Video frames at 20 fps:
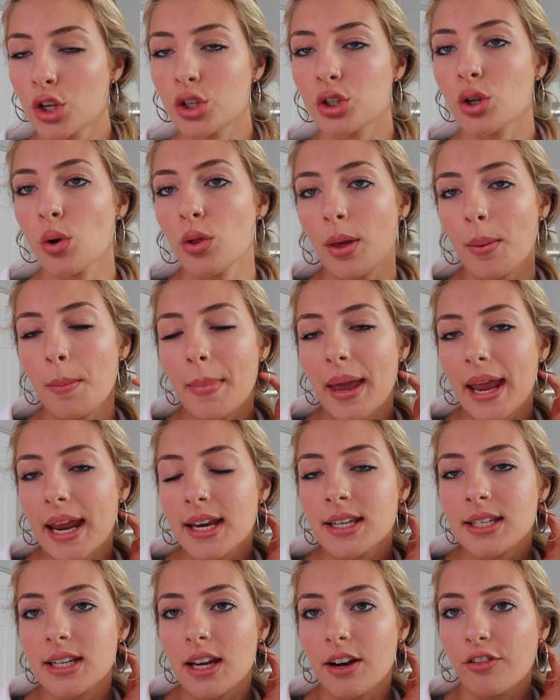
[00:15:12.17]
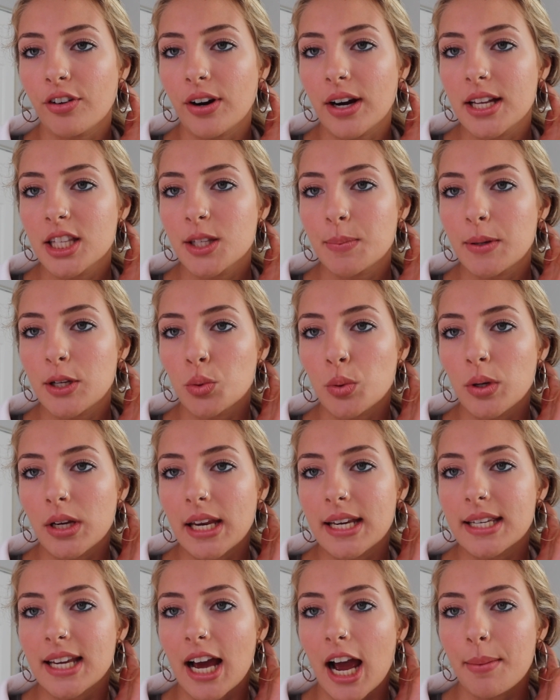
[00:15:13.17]
So the main difference between
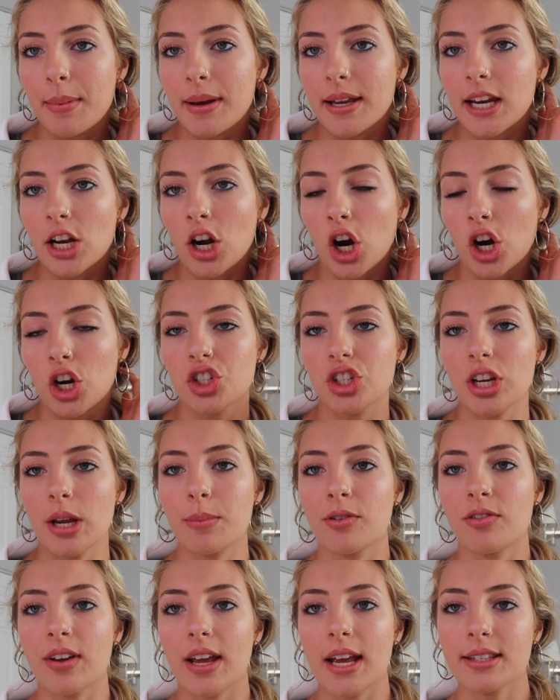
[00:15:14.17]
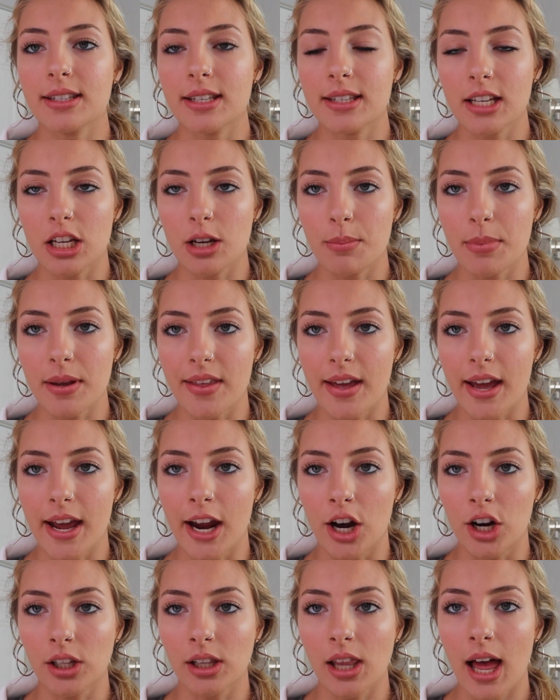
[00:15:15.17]
a diamond and heart-shaped face is going to be the
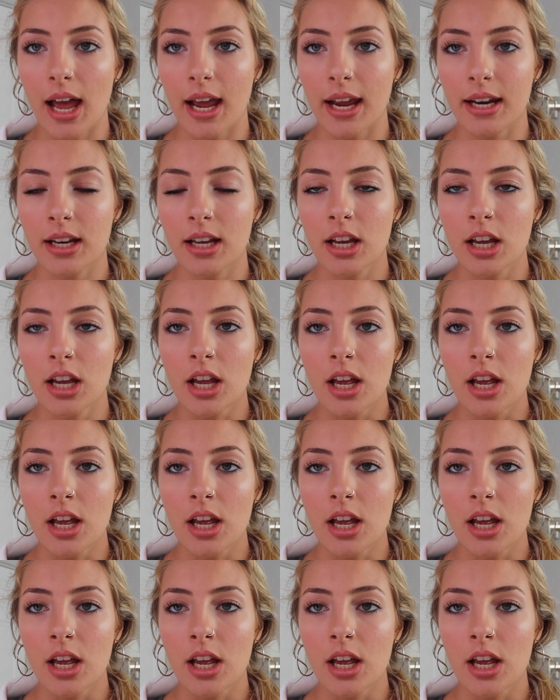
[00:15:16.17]
hairline.